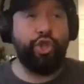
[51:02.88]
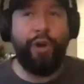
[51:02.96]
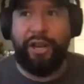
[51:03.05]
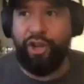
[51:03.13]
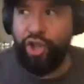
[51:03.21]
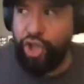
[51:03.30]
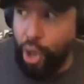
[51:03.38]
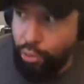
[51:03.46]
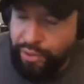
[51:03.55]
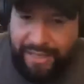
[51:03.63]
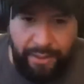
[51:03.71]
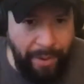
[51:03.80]
Trader
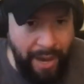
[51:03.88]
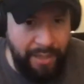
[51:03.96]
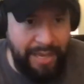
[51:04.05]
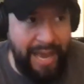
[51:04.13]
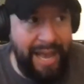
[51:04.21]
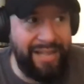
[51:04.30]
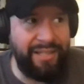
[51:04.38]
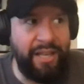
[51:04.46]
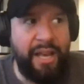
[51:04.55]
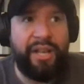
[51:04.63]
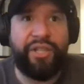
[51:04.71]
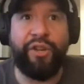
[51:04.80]
Joe's has a podcast.
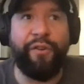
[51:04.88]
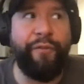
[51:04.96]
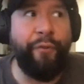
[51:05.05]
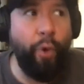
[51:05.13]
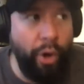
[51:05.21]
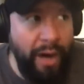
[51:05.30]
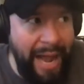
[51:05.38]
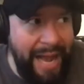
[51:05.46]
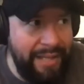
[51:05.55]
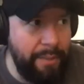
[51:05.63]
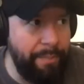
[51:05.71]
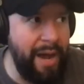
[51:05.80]
Sephora
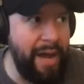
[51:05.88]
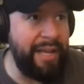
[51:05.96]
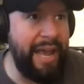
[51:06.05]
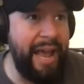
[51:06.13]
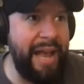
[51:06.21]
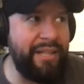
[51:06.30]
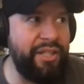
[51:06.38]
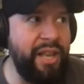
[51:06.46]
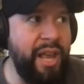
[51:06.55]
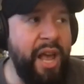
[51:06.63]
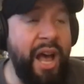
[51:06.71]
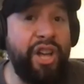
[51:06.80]
has a podcast.
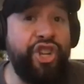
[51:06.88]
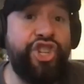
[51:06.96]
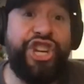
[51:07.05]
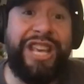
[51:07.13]
GE.